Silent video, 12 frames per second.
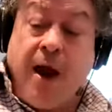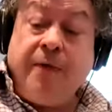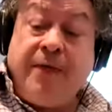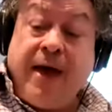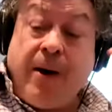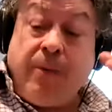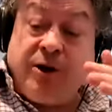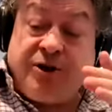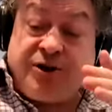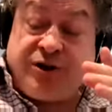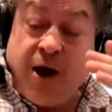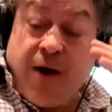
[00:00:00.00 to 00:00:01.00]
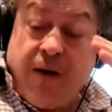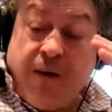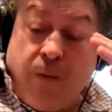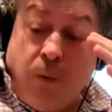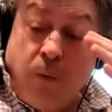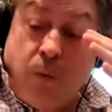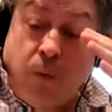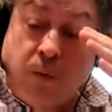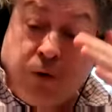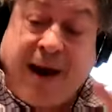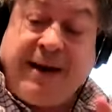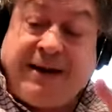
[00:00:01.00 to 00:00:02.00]
There was
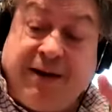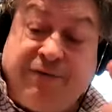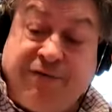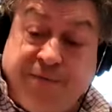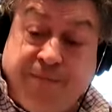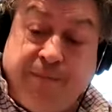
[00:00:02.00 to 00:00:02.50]
creative,